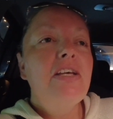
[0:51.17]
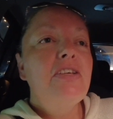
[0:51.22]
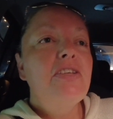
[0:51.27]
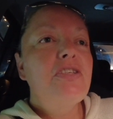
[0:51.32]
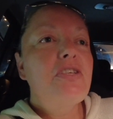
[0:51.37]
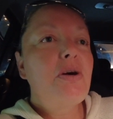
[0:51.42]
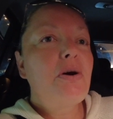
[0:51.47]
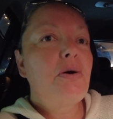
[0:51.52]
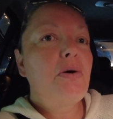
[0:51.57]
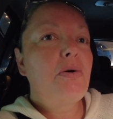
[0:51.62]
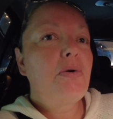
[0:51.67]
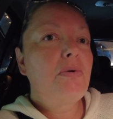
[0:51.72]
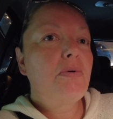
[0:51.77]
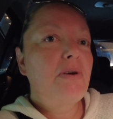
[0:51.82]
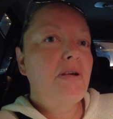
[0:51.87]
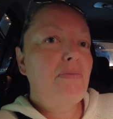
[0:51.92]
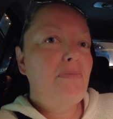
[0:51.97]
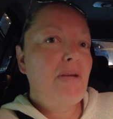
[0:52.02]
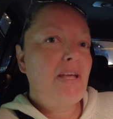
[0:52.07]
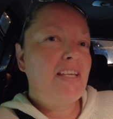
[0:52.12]

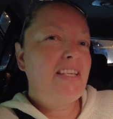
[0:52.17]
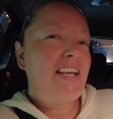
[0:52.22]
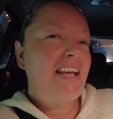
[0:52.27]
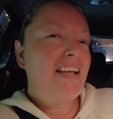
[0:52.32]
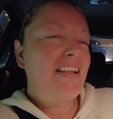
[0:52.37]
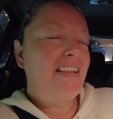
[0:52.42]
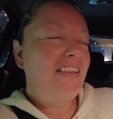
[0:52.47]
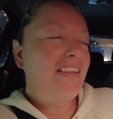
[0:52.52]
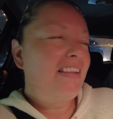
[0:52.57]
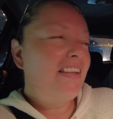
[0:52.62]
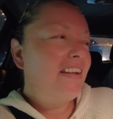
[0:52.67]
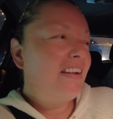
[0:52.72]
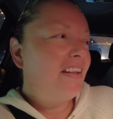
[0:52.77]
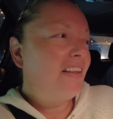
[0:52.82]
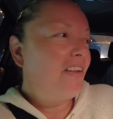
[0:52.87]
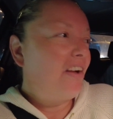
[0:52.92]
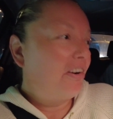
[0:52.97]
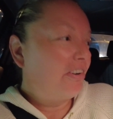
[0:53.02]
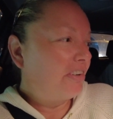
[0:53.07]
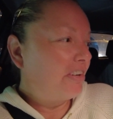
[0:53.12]
So it may take a
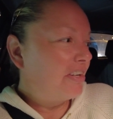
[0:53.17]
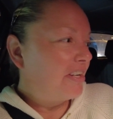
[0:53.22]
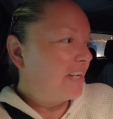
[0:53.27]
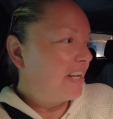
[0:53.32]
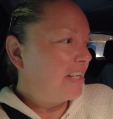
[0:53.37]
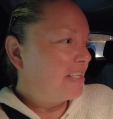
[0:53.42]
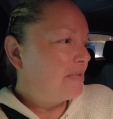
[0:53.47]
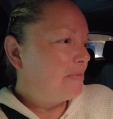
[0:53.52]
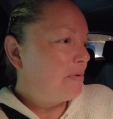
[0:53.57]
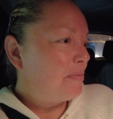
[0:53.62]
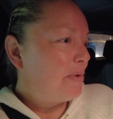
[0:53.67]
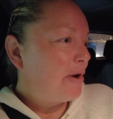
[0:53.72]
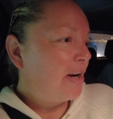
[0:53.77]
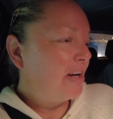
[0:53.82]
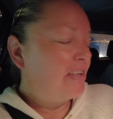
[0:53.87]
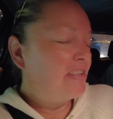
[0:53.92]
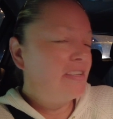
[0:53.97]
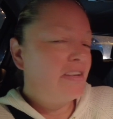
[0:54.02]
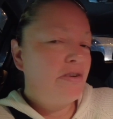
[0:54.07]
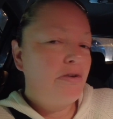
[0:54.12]
little longer to get to my
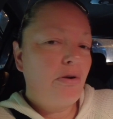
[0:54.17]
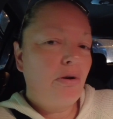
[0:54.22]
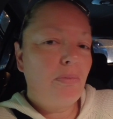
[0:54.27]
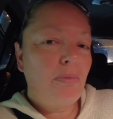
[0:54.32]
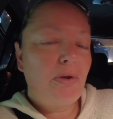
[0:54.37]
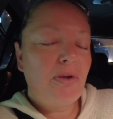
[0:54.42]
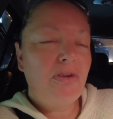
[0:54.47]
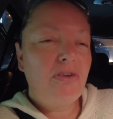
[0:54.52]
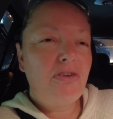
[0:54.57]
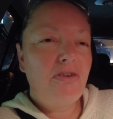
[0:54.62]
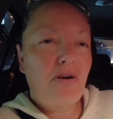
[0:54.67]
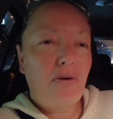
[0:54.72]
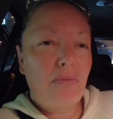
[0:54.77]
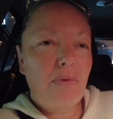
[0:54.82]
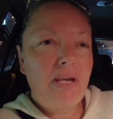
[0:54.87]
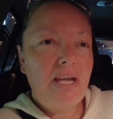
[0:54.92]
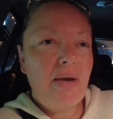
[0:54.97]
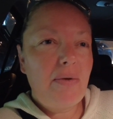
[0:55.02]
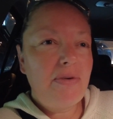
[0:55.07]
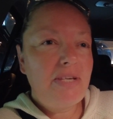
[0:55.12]
parents than normal.
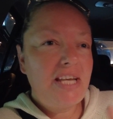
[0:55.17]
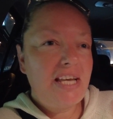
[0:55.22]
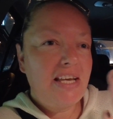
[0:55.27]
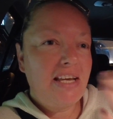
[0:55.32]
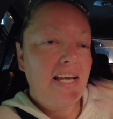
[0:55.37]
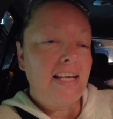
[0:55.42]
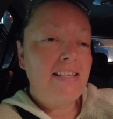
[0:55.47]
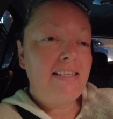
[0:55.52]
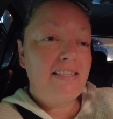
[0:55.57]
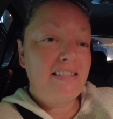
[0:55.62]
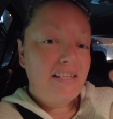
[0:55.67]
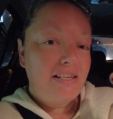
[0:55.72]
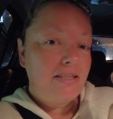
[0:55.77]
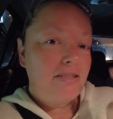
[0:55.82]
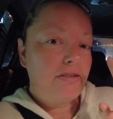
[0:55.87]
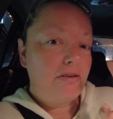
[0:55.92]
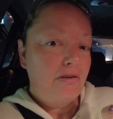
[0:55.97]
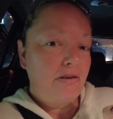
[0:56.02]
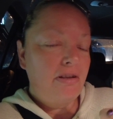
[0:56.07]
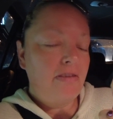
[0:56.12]
Normally I would take a
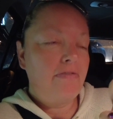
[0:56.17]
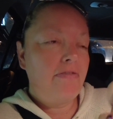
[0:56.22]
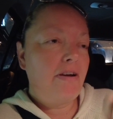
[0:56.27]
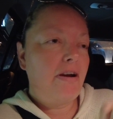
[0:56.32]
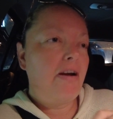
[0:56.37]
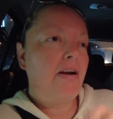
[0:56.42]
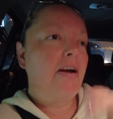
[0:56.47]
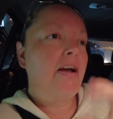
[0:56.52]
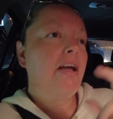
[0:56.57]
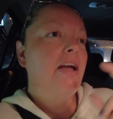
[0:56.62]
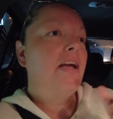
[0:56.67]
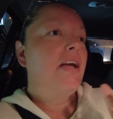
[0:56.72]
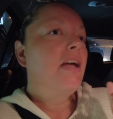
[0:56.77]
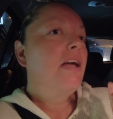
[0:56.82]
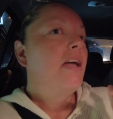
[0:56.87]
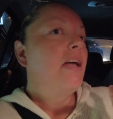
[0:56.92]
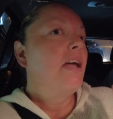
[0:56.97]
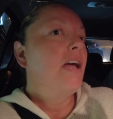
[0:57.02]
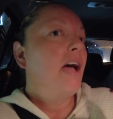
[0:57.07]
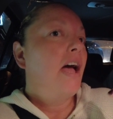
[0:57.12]
6.30 ferry
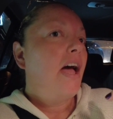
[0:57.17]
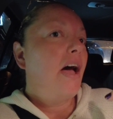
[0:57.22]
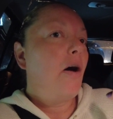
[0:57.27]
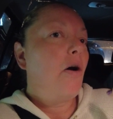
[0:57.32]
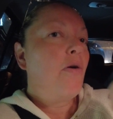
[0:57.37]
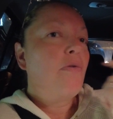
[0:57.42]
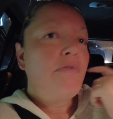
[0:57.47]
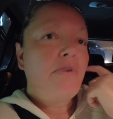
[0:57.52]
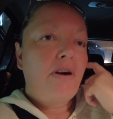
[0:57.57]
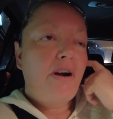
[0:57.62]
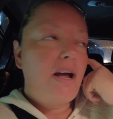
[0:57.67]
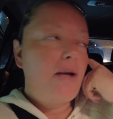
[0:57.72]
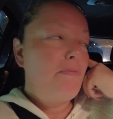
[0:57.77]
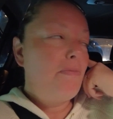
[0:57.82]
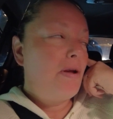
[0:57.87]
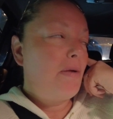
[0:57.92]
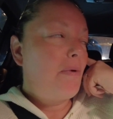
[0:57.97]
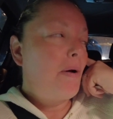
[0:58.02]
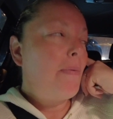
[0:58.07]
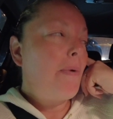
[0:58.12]
over
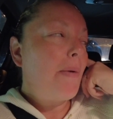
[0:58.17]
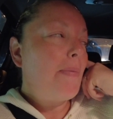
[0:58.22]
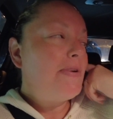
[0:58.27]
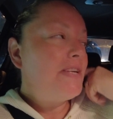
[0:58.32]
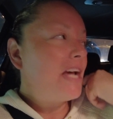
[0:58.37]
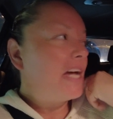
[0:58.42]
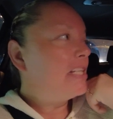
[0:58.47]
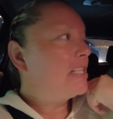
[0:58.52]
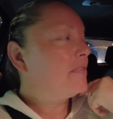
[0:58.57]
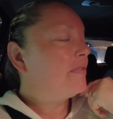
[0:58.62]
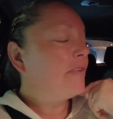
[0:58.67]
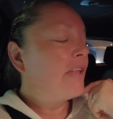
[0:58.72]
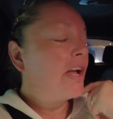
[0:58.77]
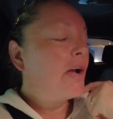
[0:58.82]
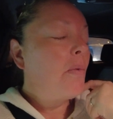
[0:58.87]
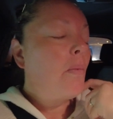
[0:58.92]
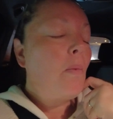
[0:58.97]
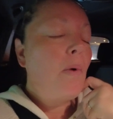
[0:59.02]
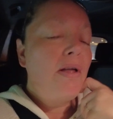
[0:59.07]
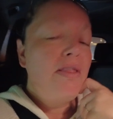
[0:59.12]
and be at my mom and dad's for
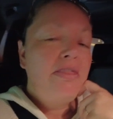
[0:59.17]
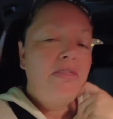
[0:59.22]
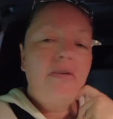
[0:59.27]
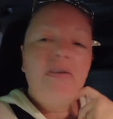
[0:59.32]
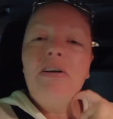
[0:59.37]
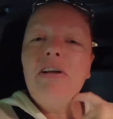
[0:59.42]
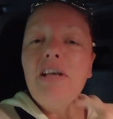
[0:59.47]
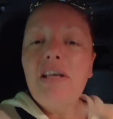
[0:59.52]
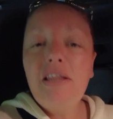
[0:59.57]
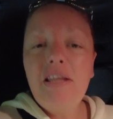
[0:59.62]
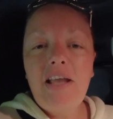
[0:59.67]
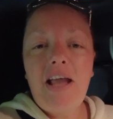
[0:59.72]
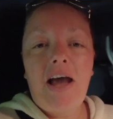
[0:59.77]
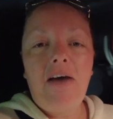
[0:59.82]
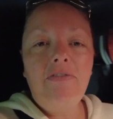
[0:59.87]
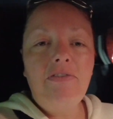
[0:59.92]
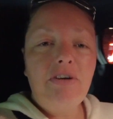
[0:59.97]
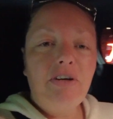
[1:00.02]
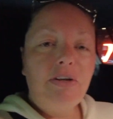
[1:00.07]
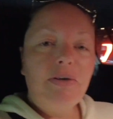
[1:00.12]
like 1.30 in the
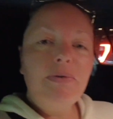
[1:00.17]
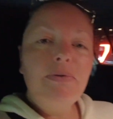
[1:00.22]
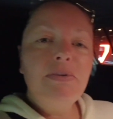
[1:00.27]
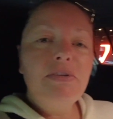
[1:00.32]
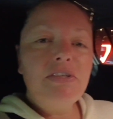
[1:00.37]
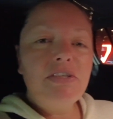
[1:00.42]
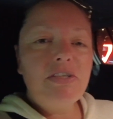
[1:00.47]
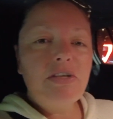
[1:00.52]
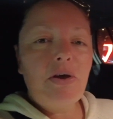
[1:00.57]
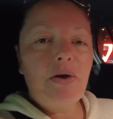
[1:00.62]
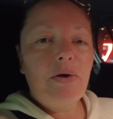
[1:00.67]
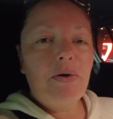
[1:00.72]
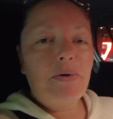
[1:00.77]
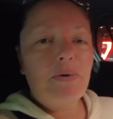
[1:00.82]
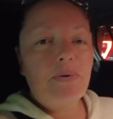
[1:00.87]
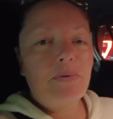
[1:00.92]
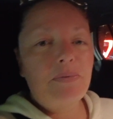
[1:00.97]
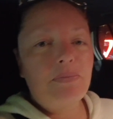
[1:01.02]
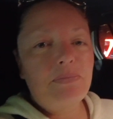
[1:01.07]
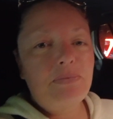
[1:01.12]
afternoon.
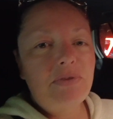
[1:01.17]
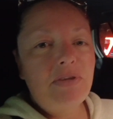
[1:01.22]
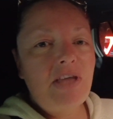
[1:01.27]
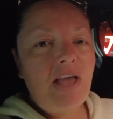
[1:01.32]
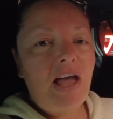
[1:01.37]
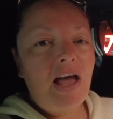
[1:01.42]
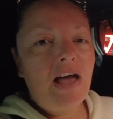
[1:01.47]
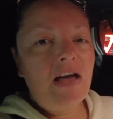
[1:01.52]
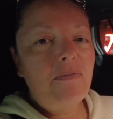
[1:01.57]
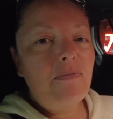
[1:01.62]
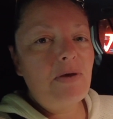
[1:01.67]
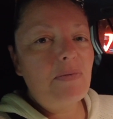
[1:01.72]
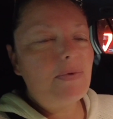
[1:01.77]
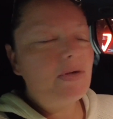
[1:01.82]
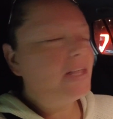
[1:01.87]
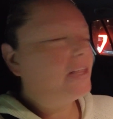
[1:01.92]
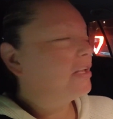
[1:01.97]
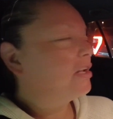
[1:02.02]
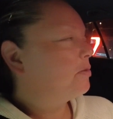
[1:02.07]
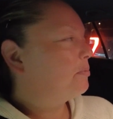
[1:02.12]
So yeah, it might
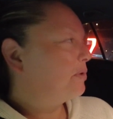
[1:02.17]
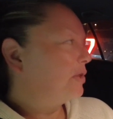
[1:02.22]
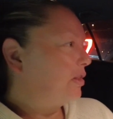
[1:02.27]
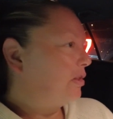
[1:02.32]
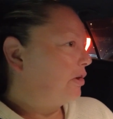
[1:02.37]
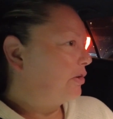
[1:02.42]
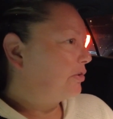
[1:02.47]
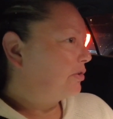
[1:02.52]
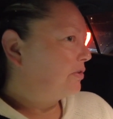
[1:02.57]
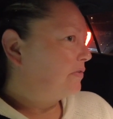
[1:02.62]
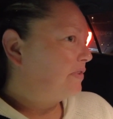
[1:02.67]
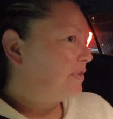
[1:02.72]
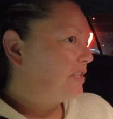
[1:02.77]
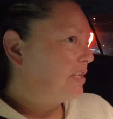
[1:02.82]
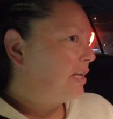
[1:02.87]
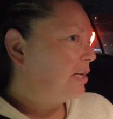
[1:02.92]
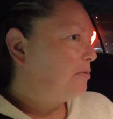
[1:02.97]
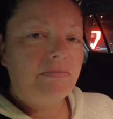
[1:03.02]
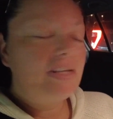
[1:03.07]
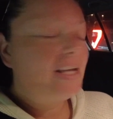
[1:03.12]
be a little bit longer of a
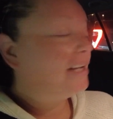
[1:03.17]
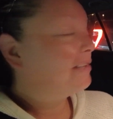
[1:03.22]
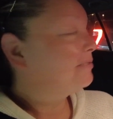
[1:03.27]
day. Yeah.